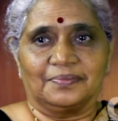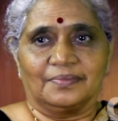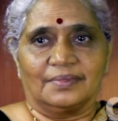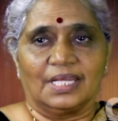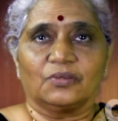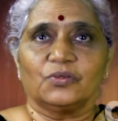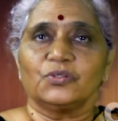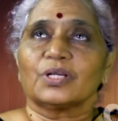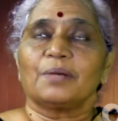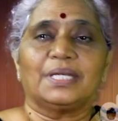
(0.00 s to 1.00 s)
They are going
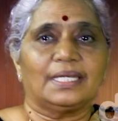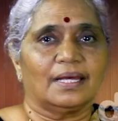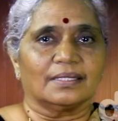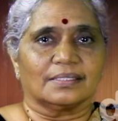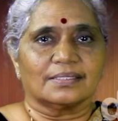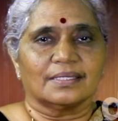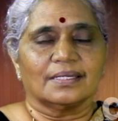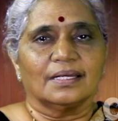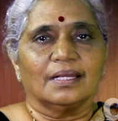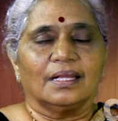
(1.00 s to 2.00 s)
to come and dance.
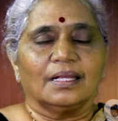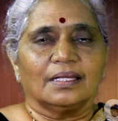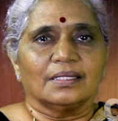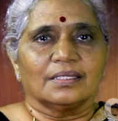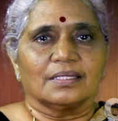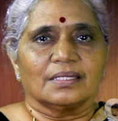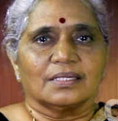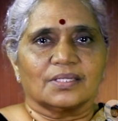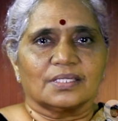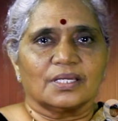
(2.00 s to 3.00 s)

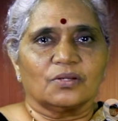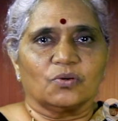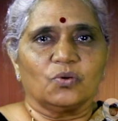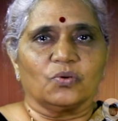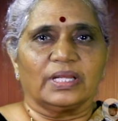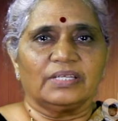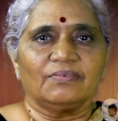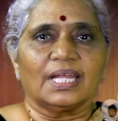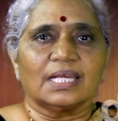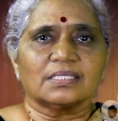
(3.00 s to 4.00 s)
So I said, oh, and
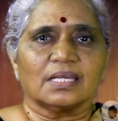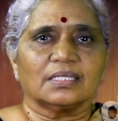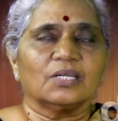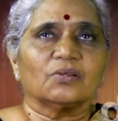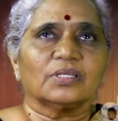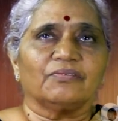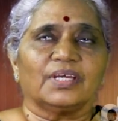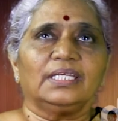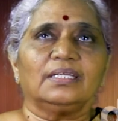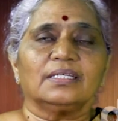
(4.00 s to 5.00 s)
even I started looking
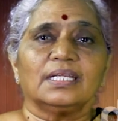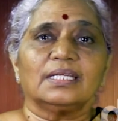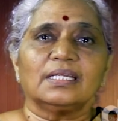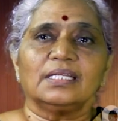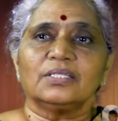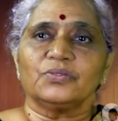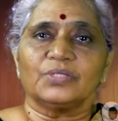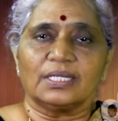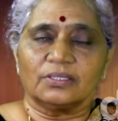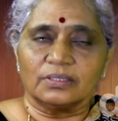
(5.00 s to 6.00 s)
very intently to
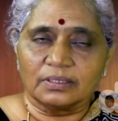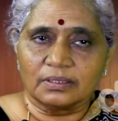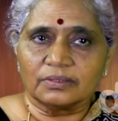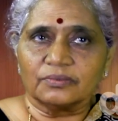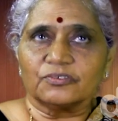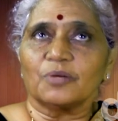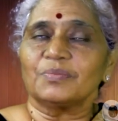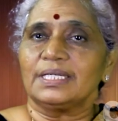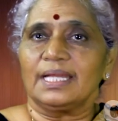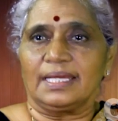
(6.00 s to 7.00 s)
that from
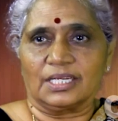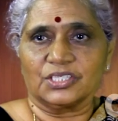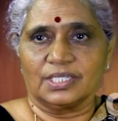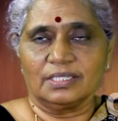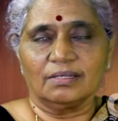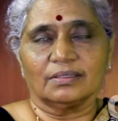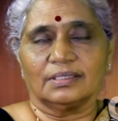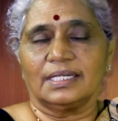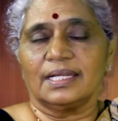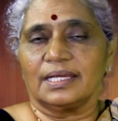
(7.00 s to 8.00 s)
that
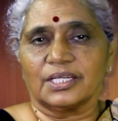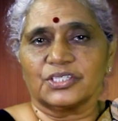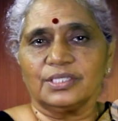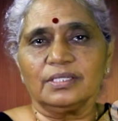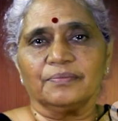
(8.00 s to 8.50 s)
direction.